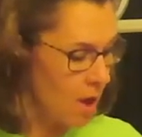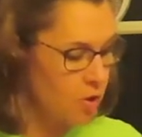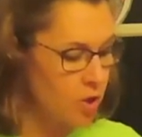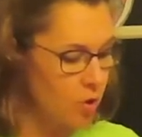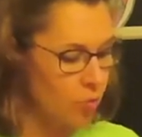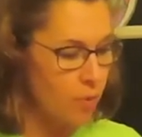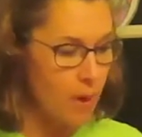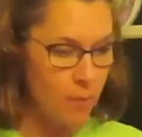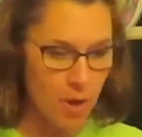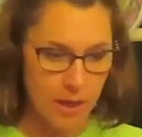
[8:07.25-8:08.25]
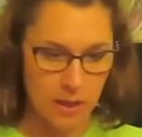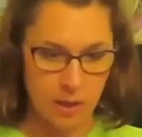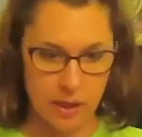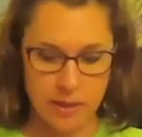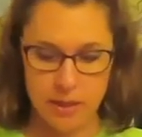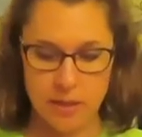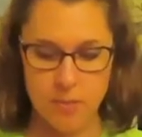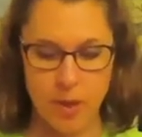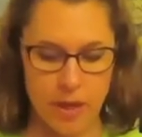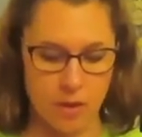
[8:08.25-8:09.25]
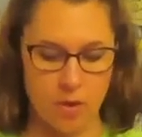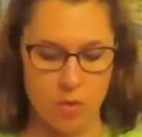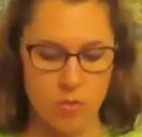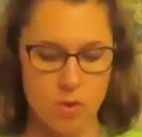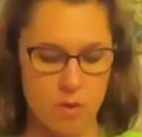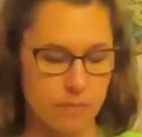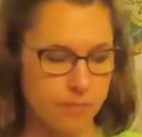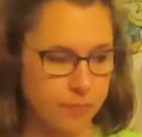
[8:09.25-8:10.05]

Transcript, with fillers: So remember I collected some pine cones